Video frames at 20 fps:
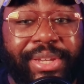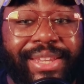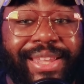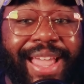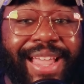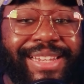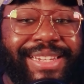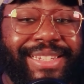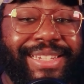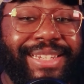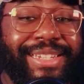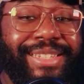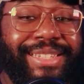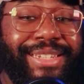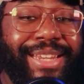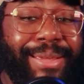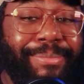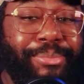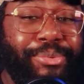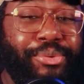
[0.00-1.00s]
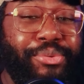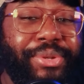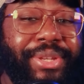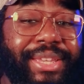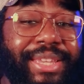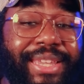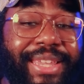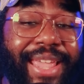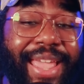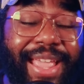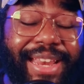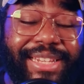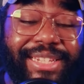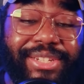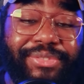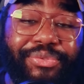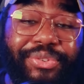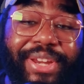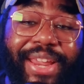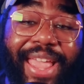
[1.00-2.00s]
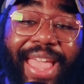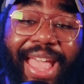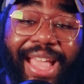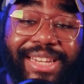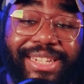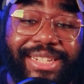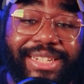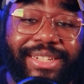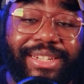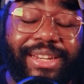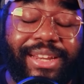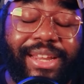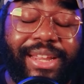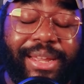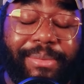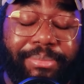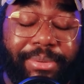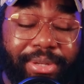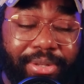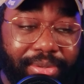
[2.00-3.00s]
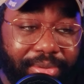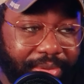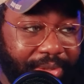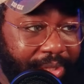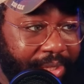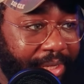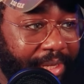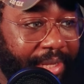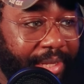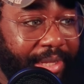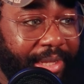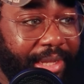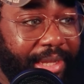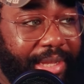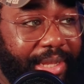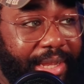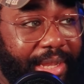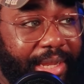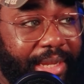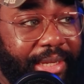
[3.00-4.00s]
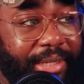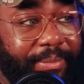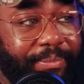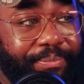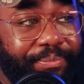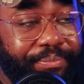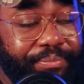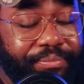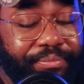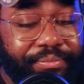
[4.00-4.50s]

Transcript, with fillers: Yes, it's a double Ghetts reaction upload. Um,